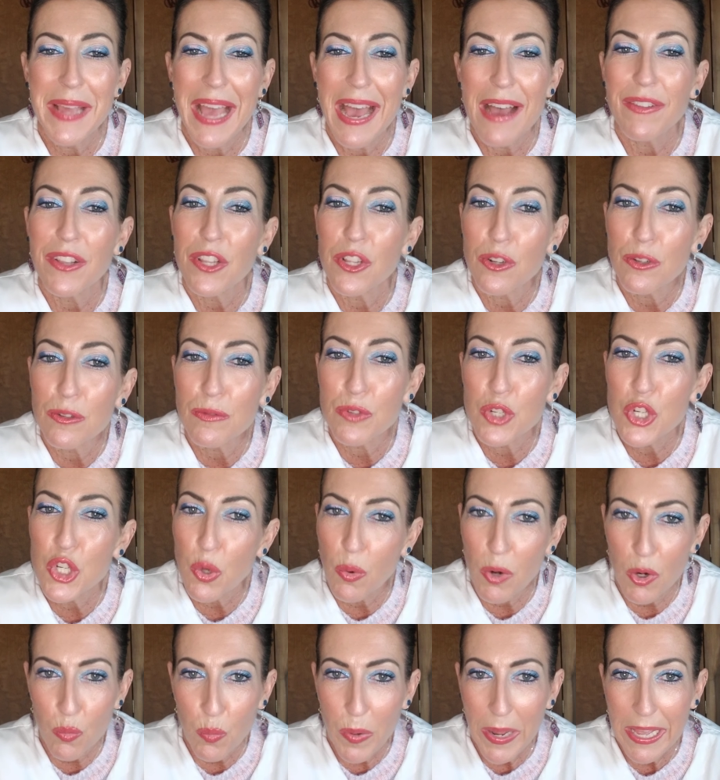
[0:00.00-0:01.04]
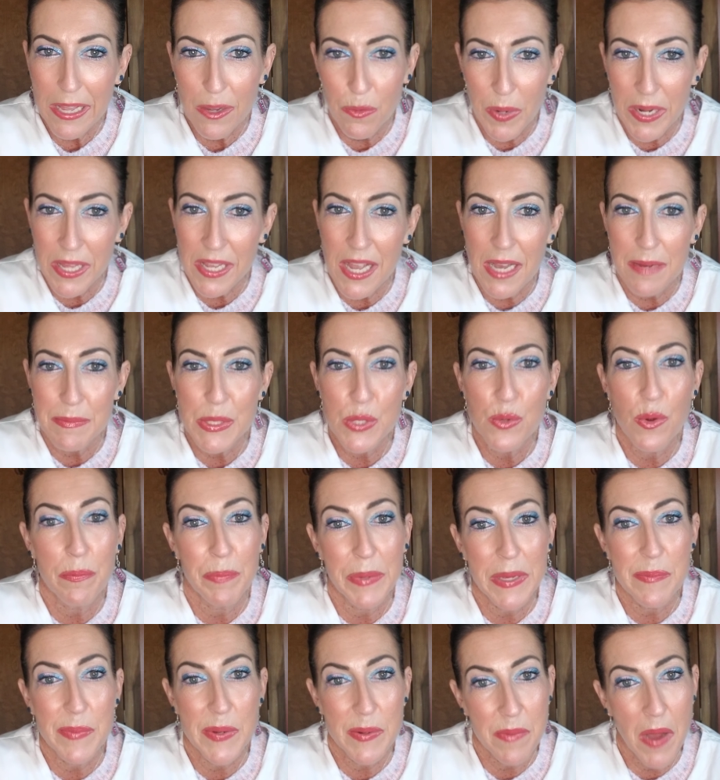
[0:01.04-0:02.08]
a little short wick when it comes to a
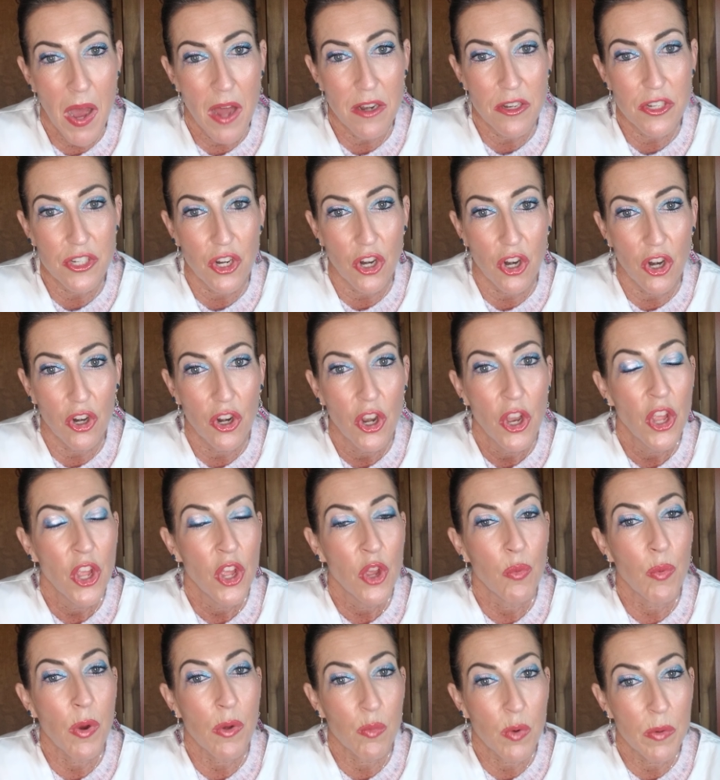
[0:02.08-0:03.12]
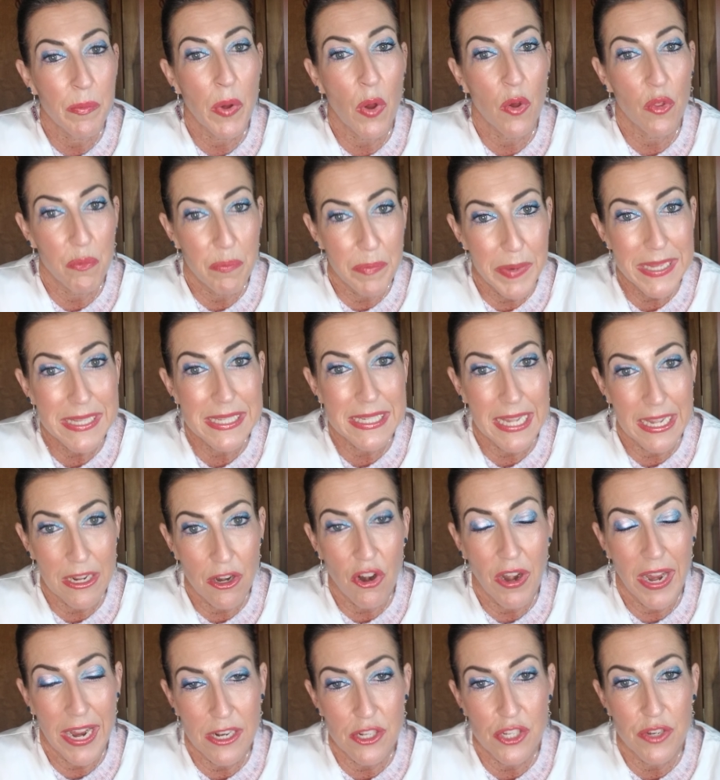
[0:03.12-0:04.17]
beeping monitor when we're both busy and our
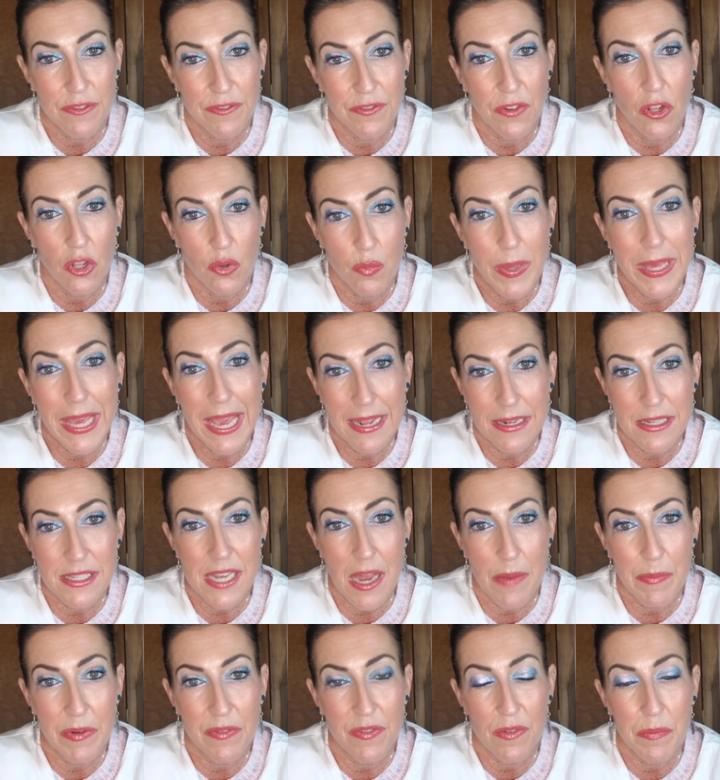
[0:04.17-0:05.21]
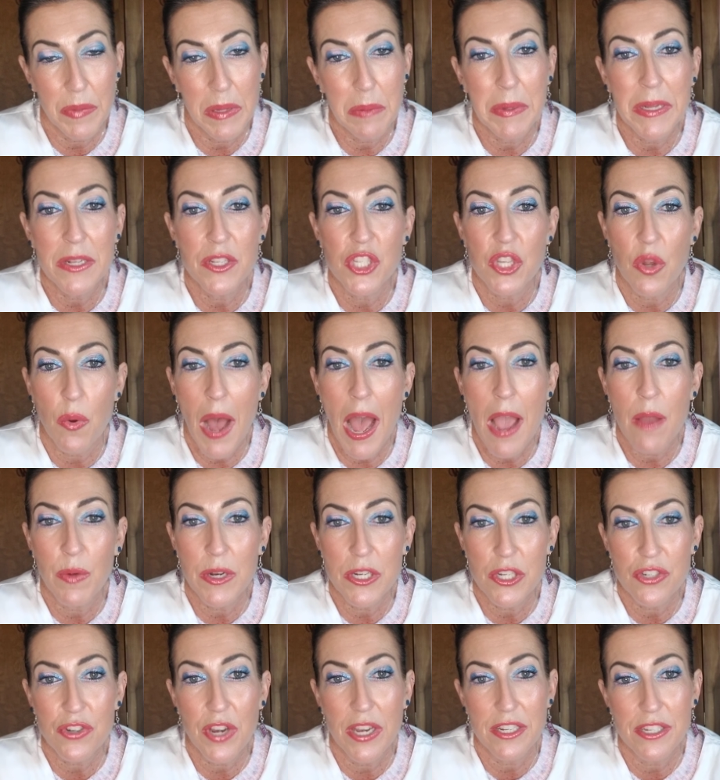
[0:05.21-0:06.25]
hands are full and we can't stop it from beeping. So I went
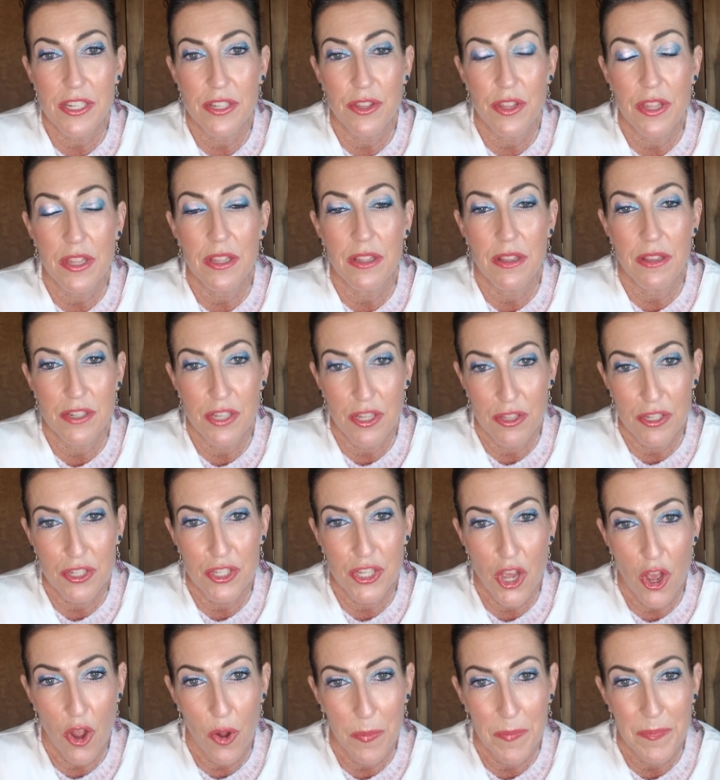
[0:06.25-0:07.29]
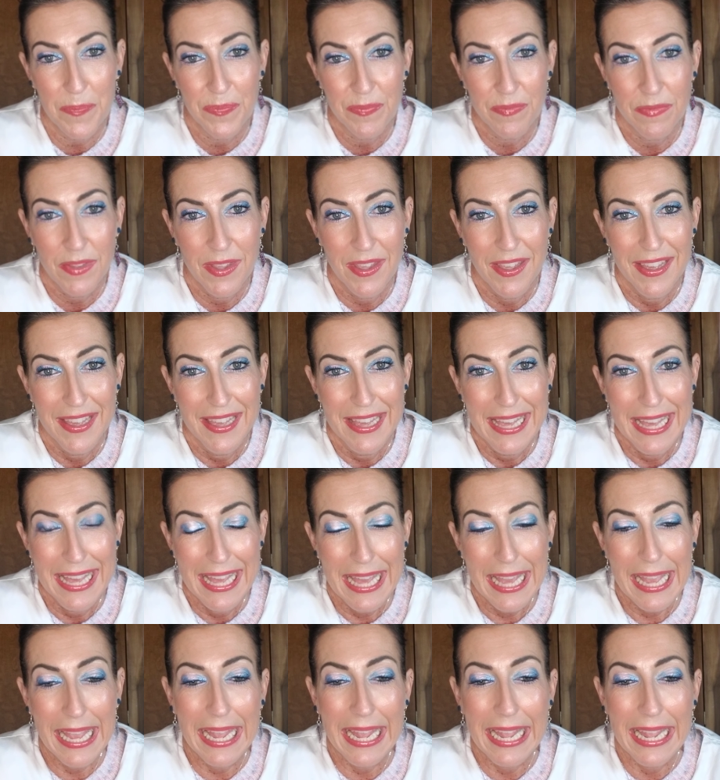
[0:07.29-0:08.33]
straight to the toe.
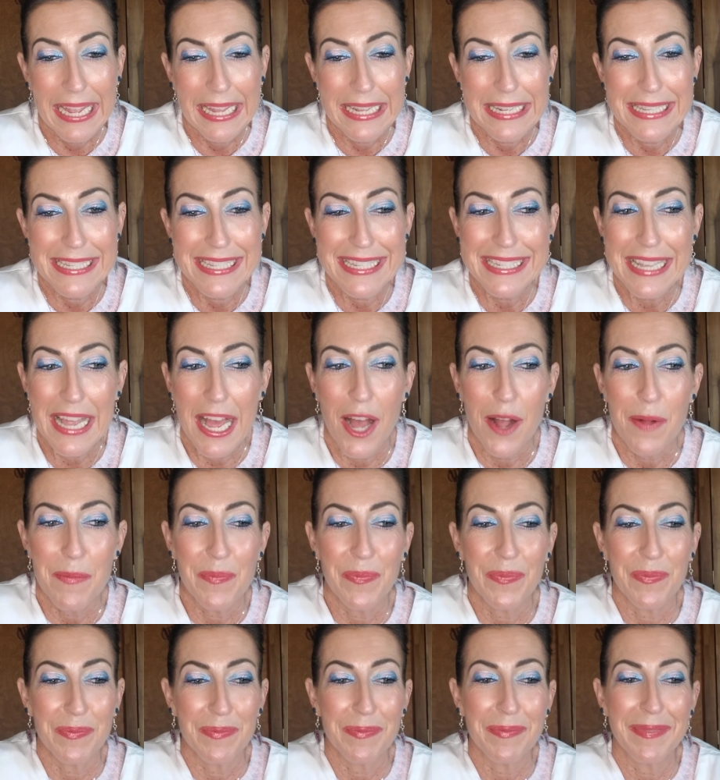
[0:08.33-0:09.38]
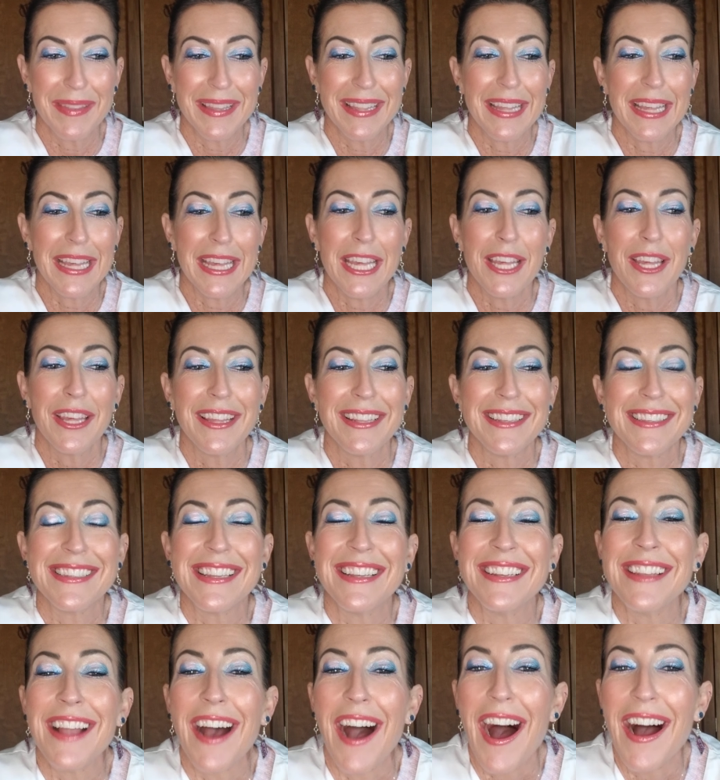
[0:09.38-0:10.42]
And he
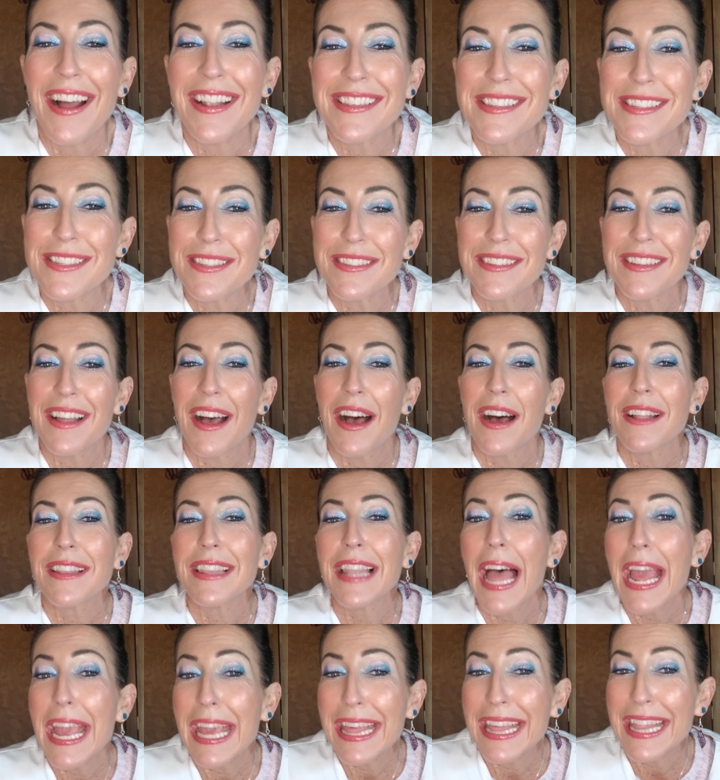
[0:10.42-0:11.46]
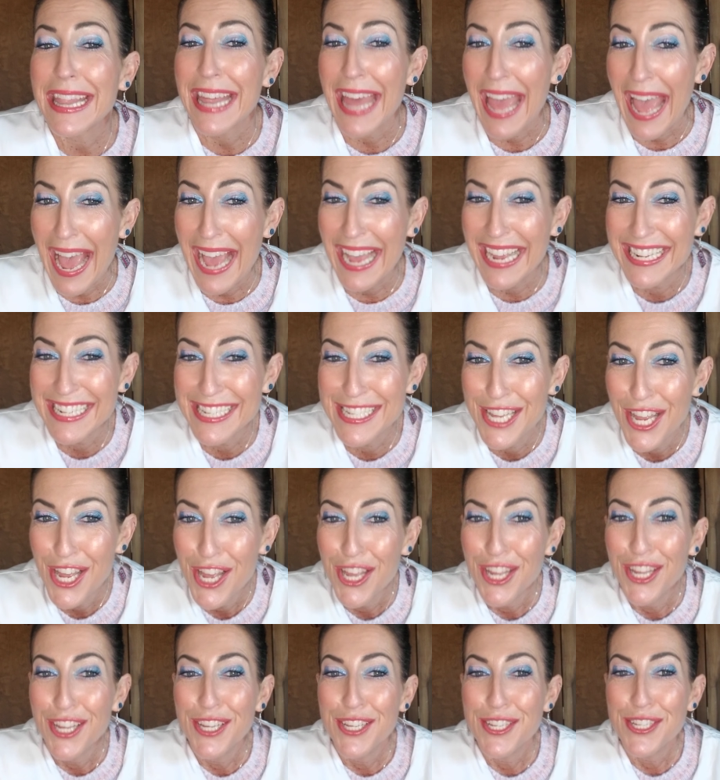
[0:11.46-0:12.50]
did not like that.
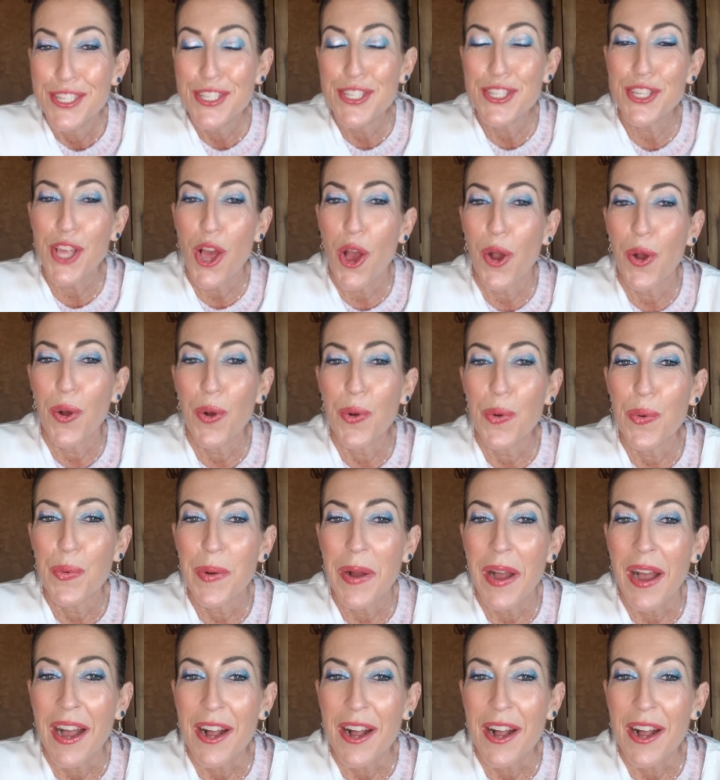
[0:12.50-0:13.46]
So